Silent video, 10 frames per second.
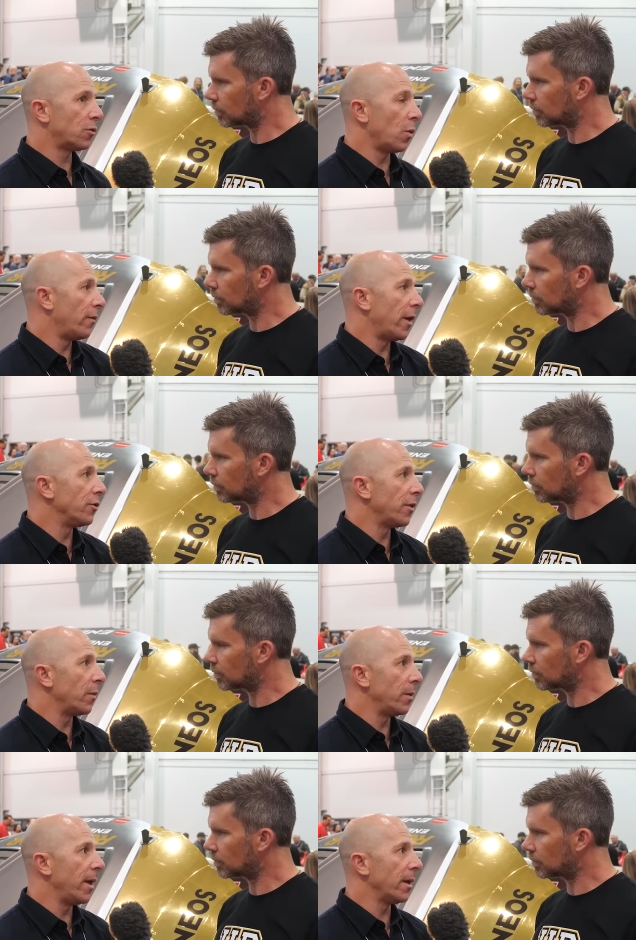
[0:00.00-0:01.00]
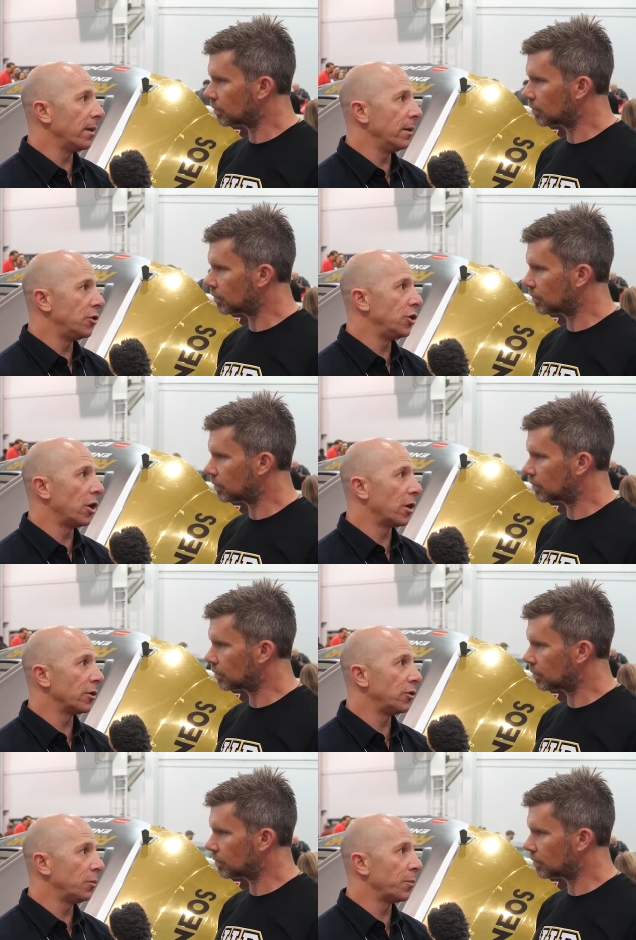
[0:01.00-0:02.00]
Speaker 1: 1200 that we make in the GR
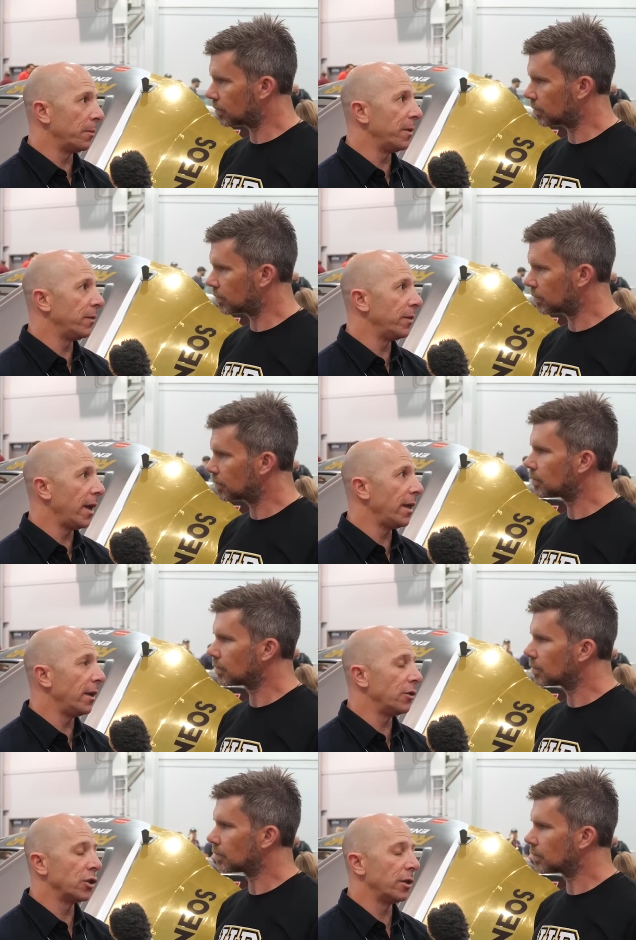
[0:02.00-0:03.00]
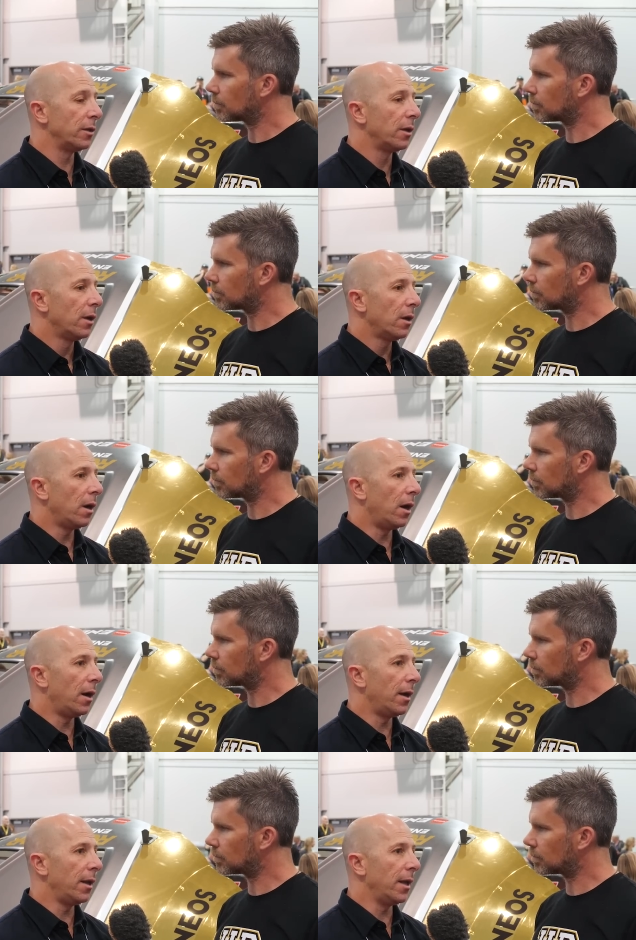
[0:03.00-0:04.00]
Supra B58 engine,
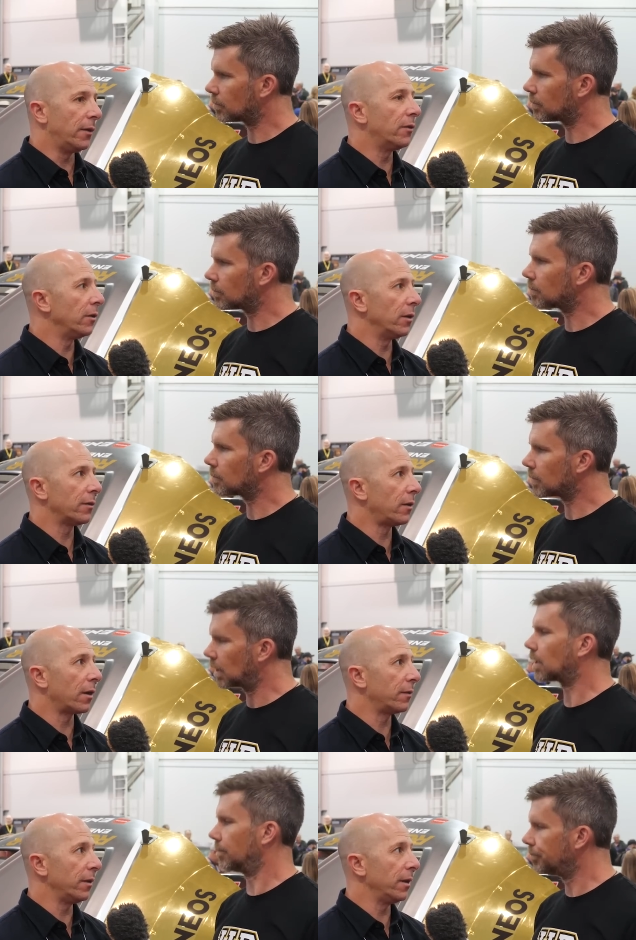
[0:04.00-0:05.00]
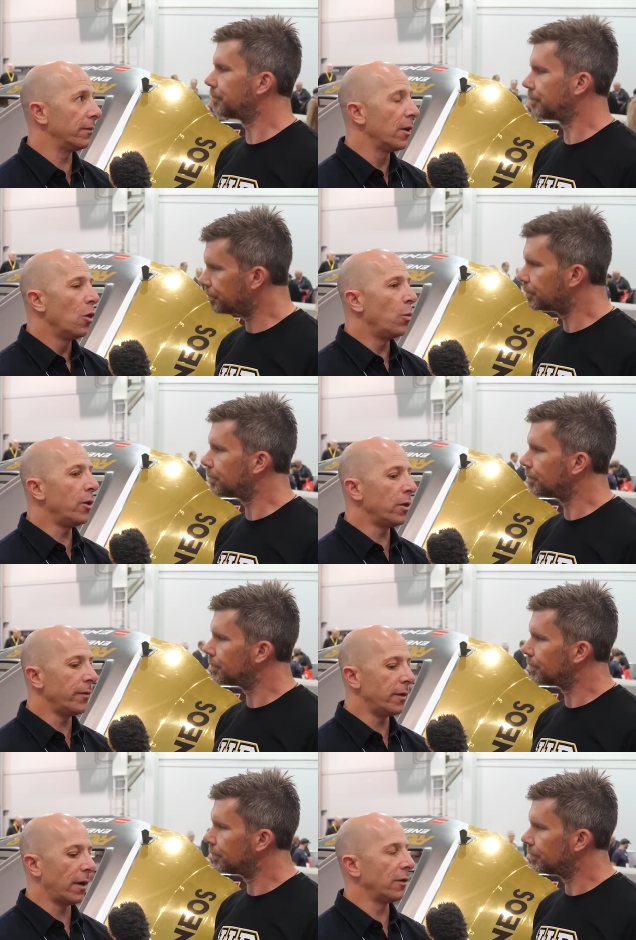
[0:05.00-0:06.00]
uh, it's still a stock sleeve. We don't
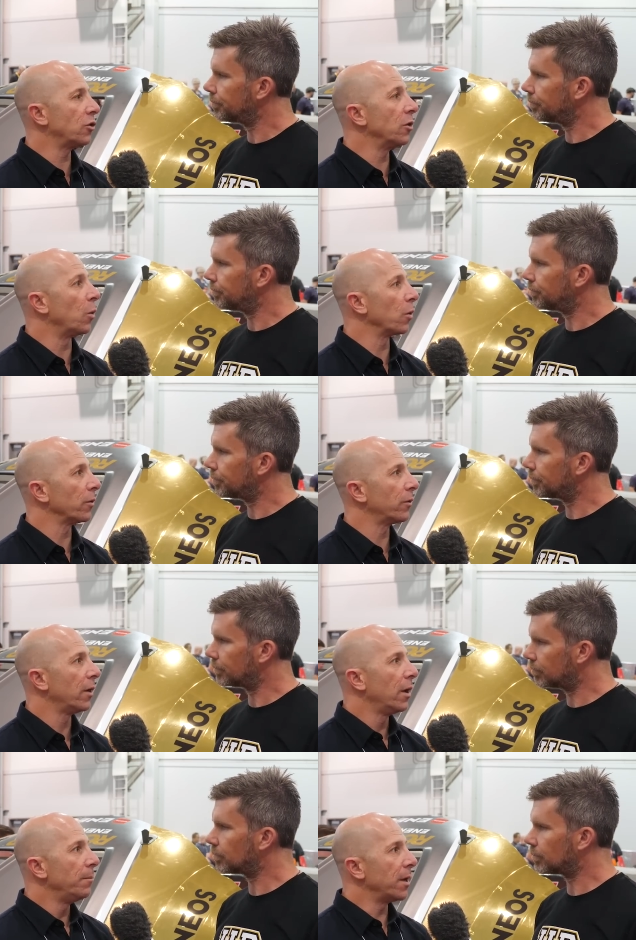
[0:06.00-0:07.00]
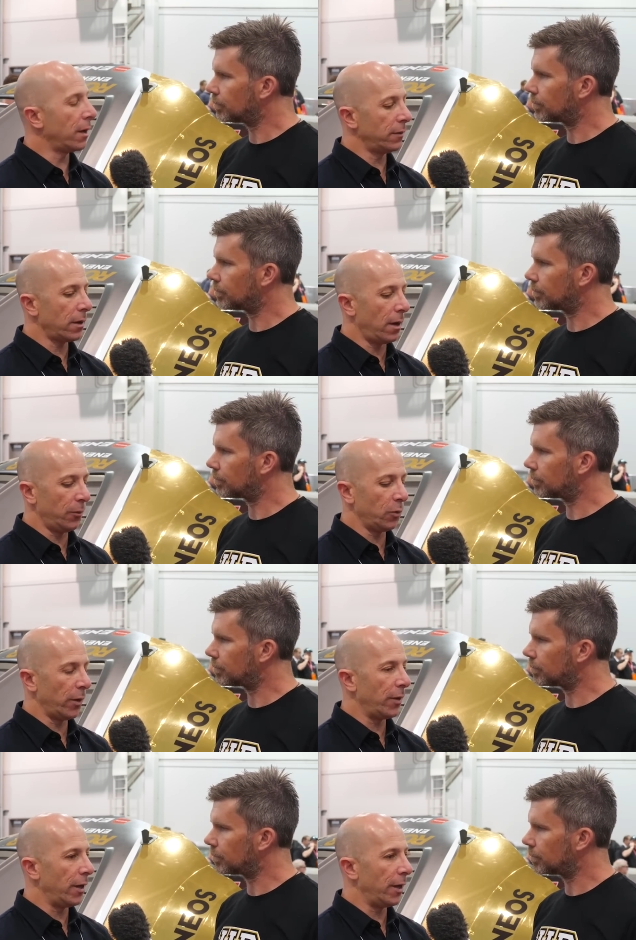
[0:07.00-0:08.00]
even touch the bores because it comes
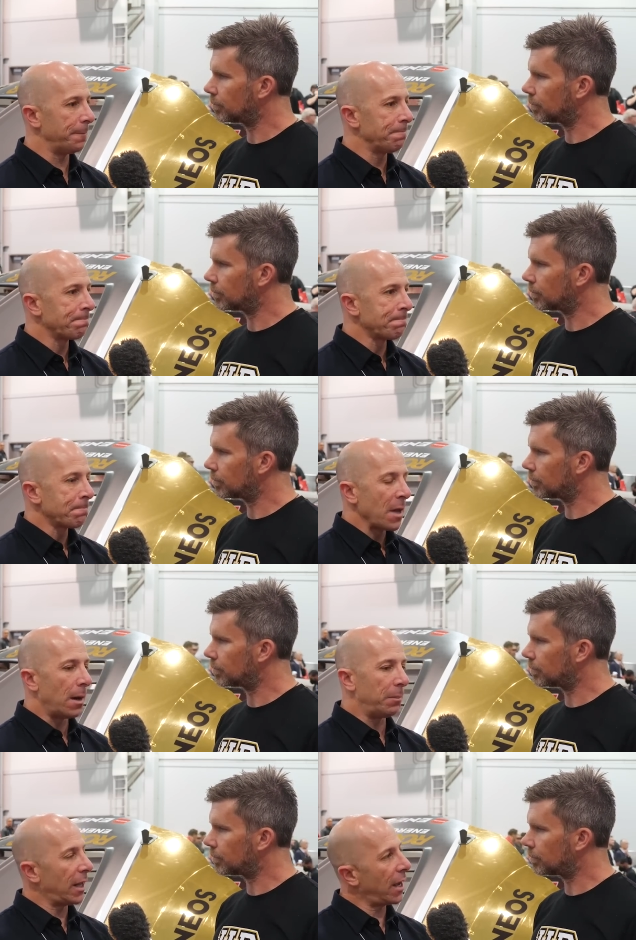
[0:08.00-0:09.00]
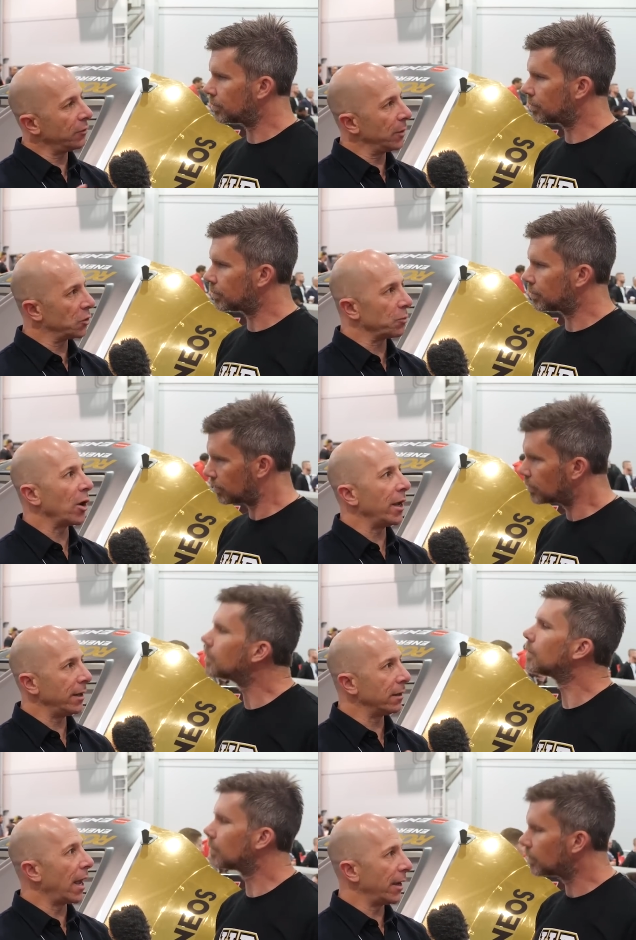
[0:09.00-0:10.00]
with a, a plasma
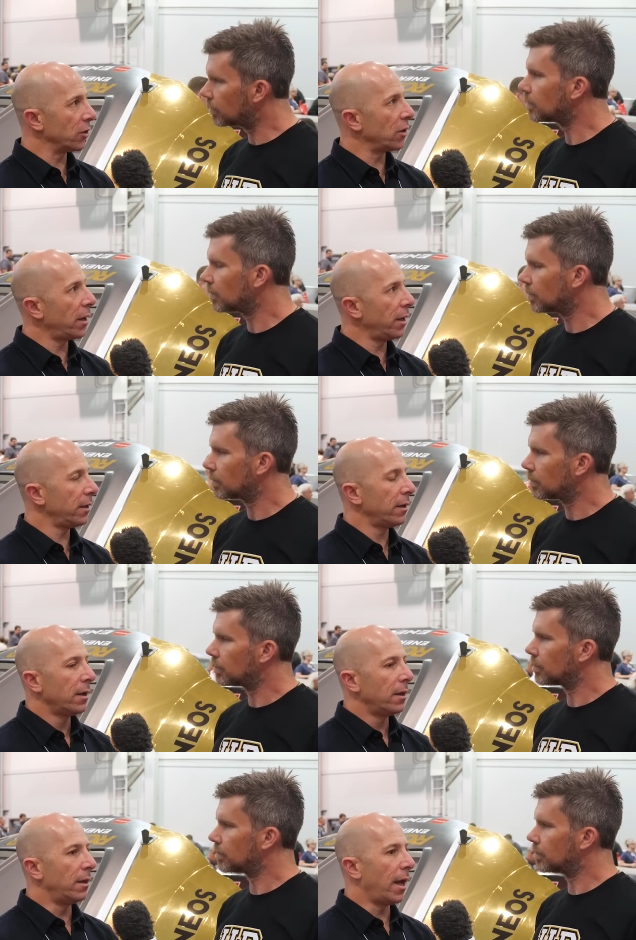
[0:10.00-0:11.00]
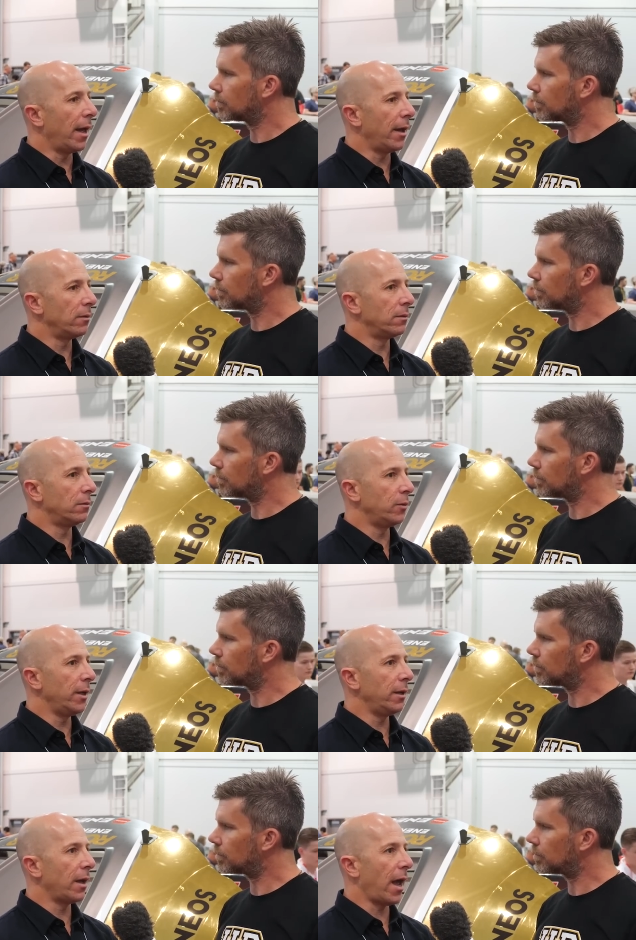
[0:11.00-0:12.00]
sprayed liner on it that
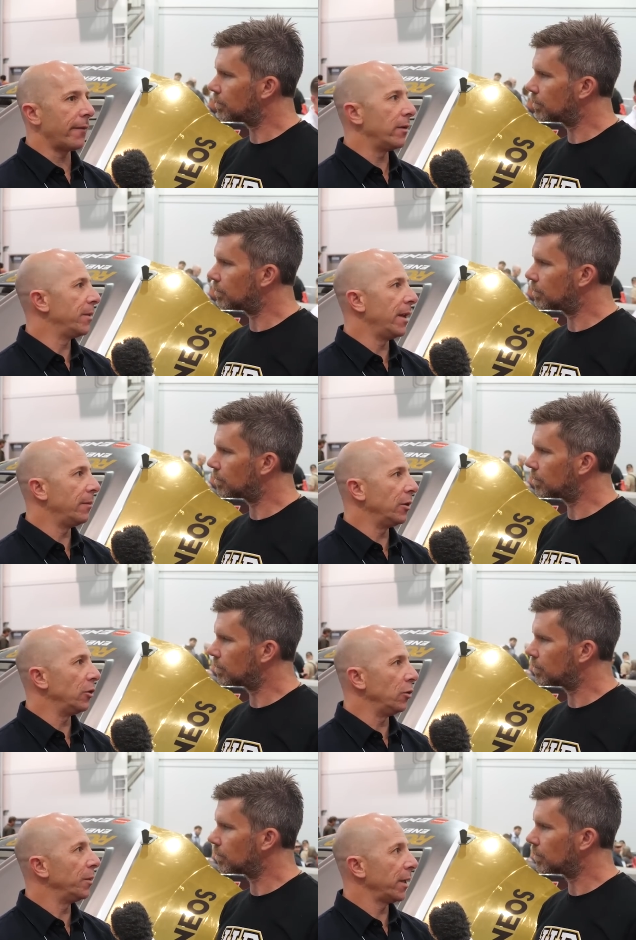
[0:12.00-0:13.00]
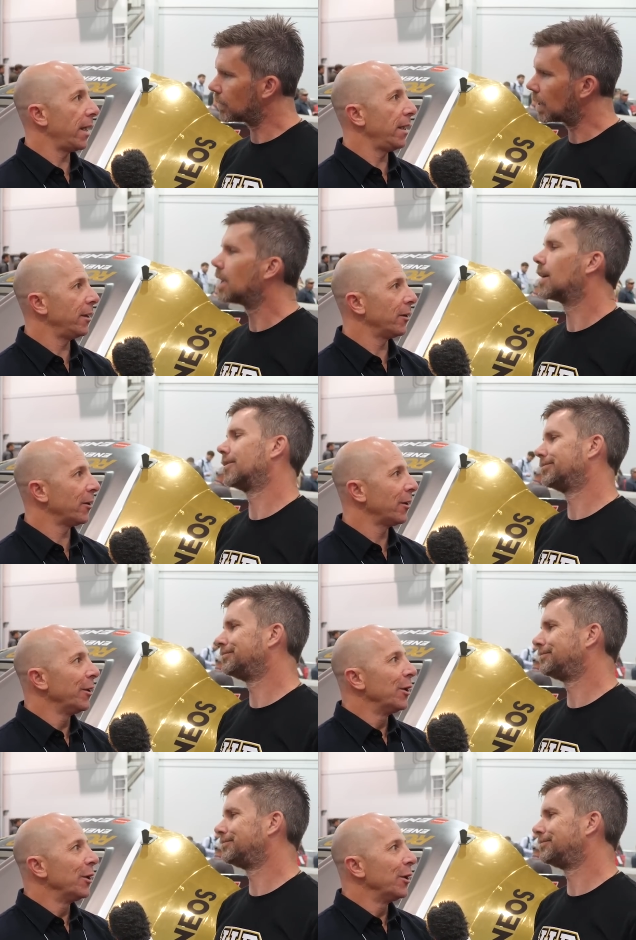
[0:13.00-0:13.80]
we haven't been able to duplicate here.